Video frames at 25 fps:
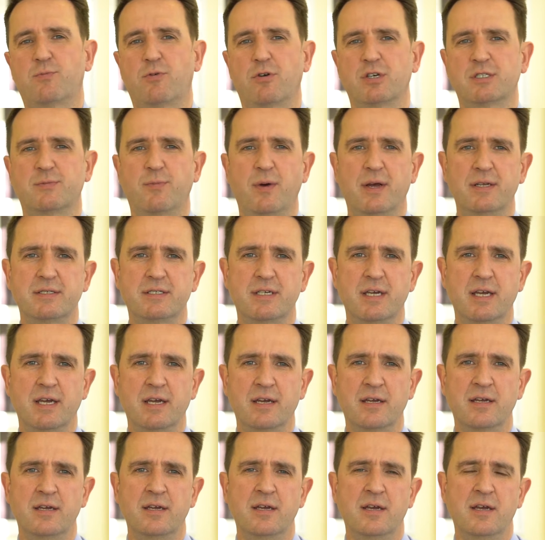
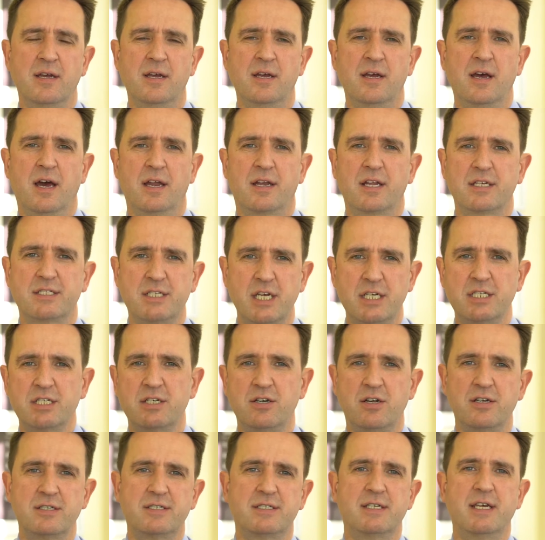prospecting, a decision
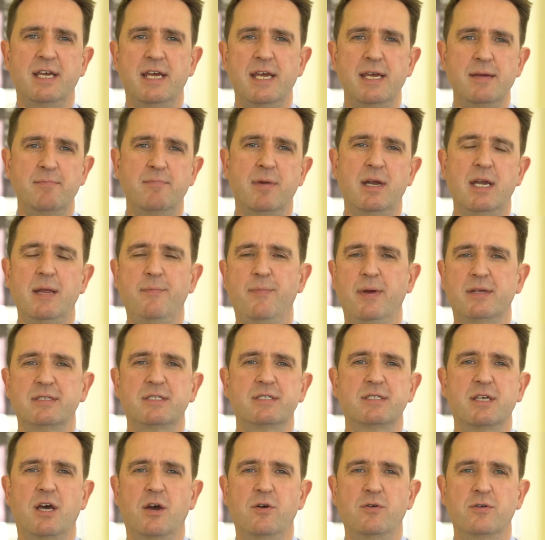I see many
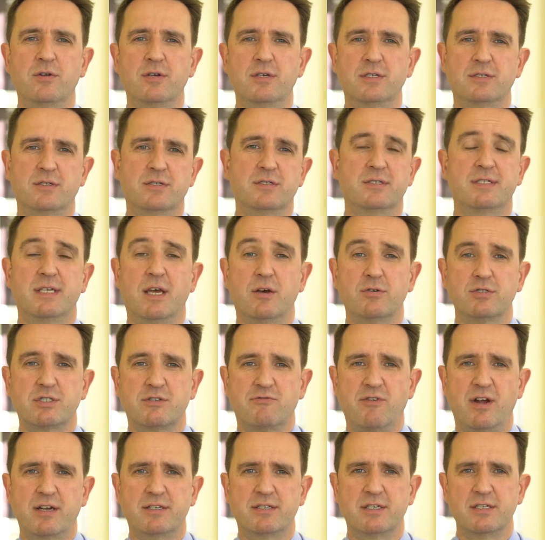business owners and sales
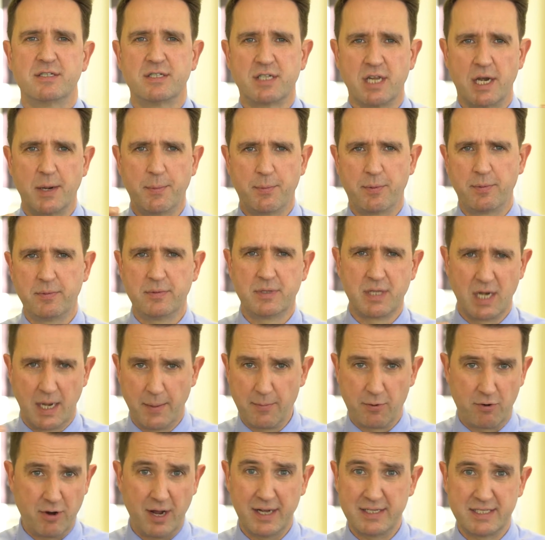directors
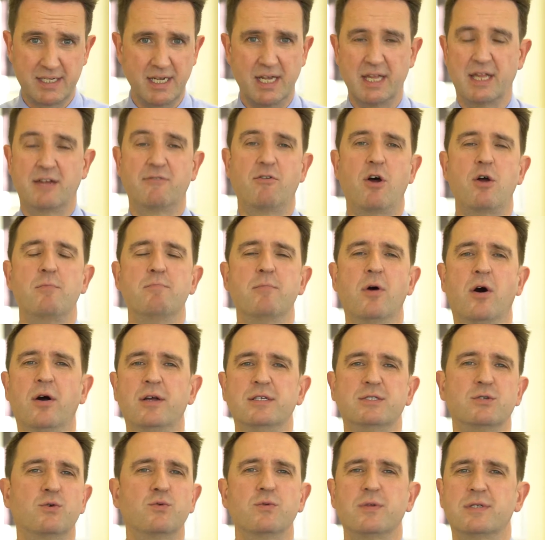deliberating in their own
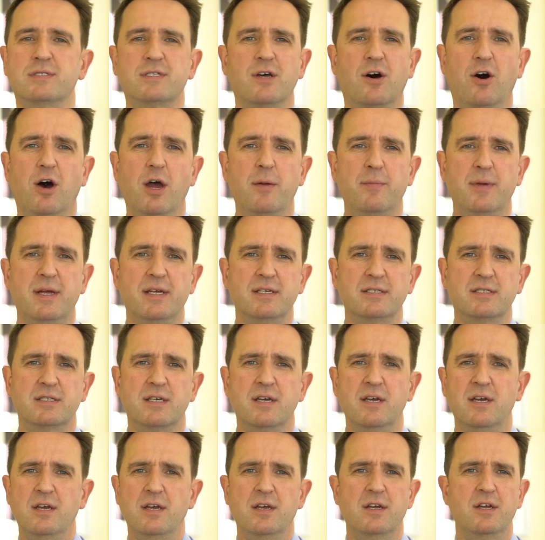minds all the time is,
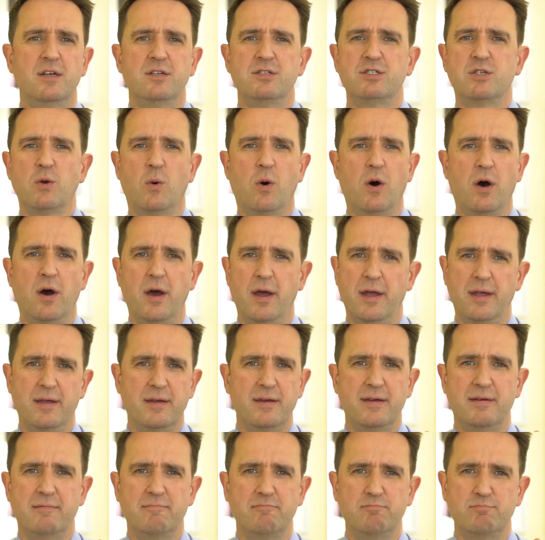do I
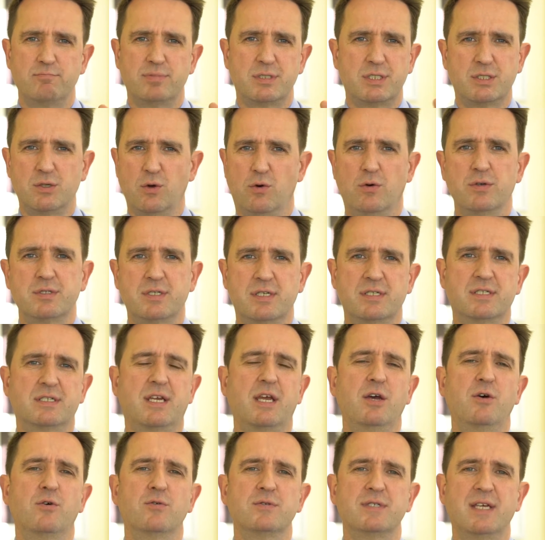source the
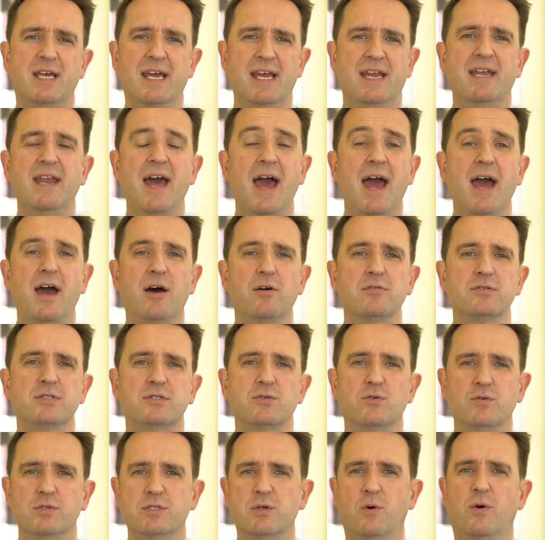skills in-house
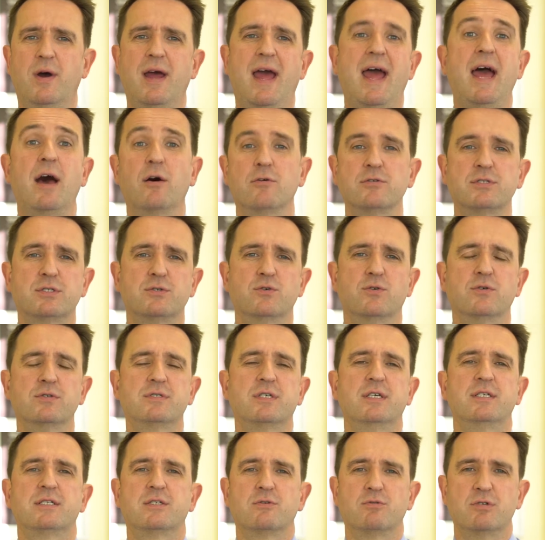or do I outsource
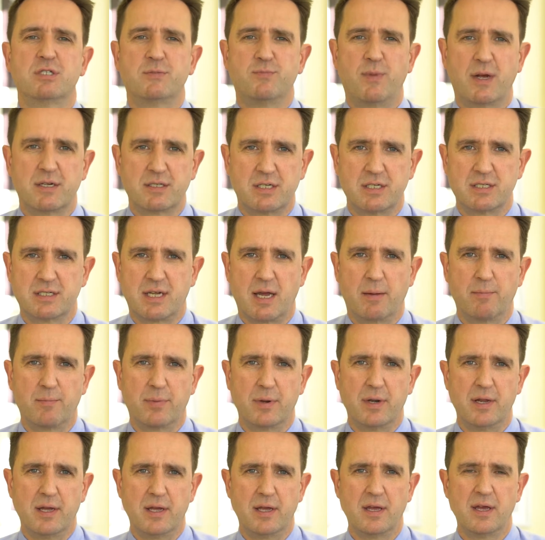it to a specialist
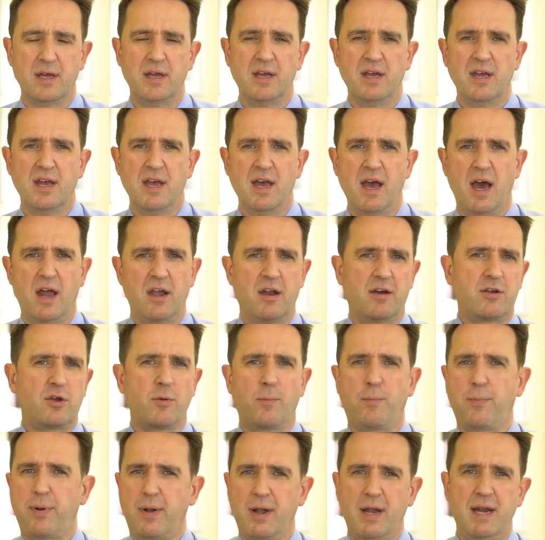company? And I
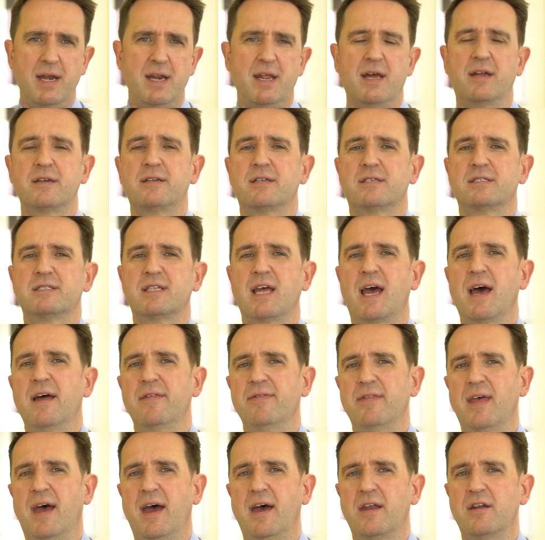completely
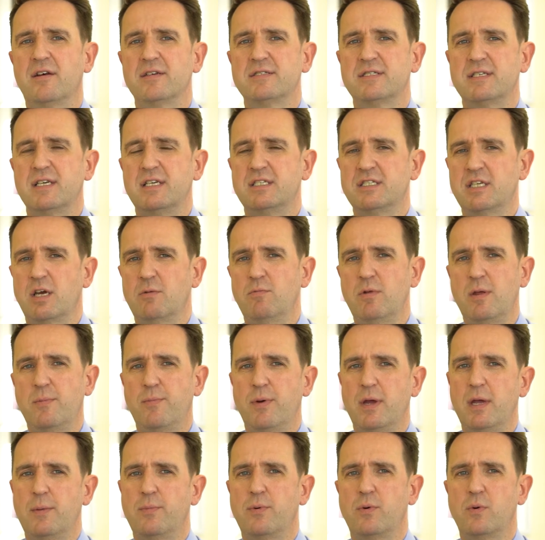understand that. And I see so many
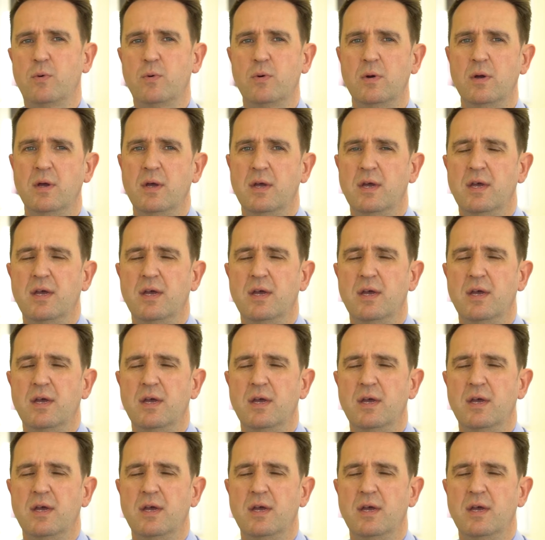people